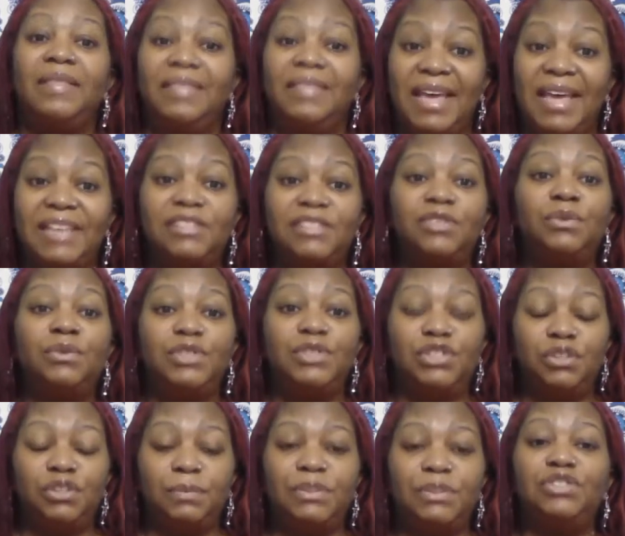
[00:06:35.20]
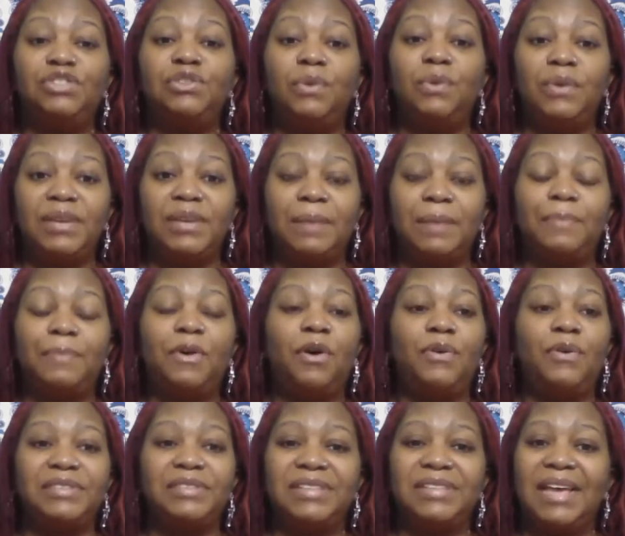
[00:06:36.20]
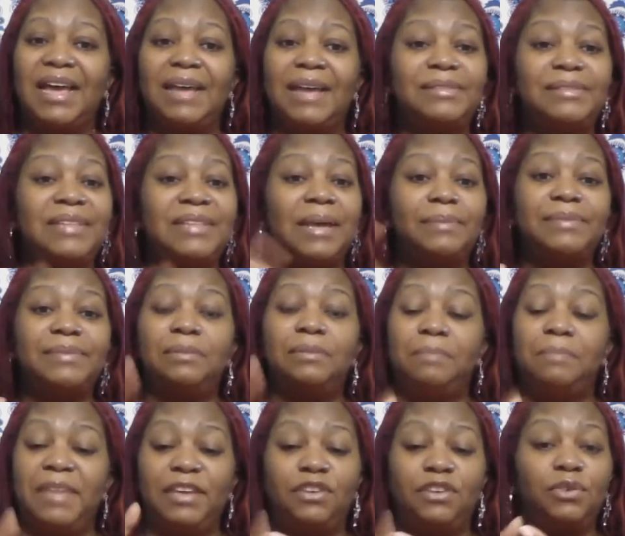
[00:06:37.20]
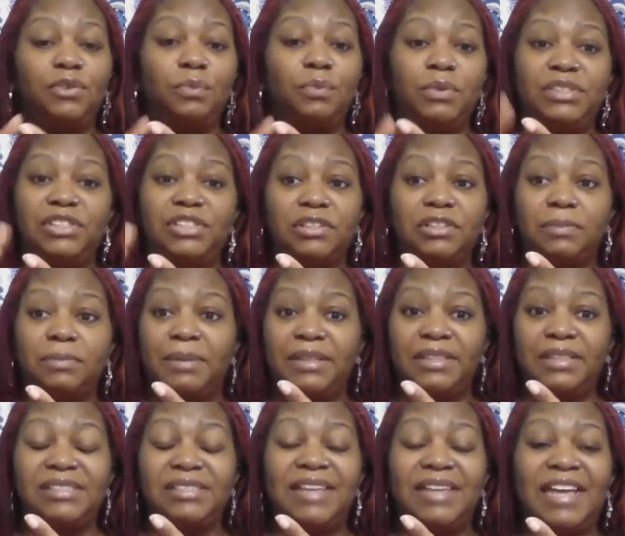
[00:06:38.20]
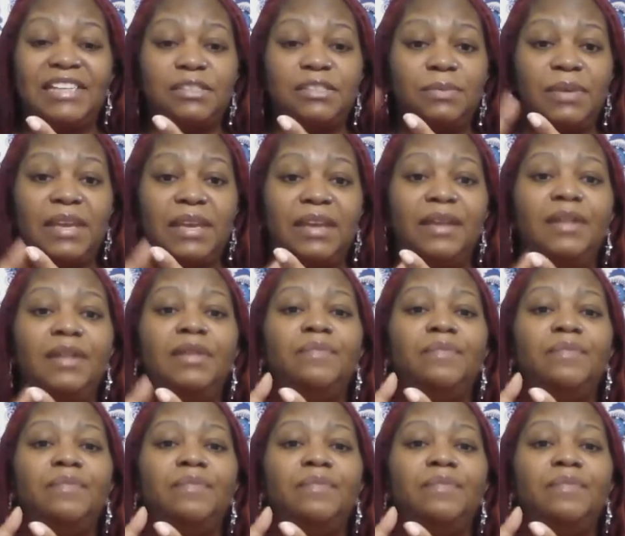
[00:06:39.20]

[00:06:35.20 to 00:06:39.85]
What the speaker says: That's who we should be showing up all the time. Stop we talked about this last week.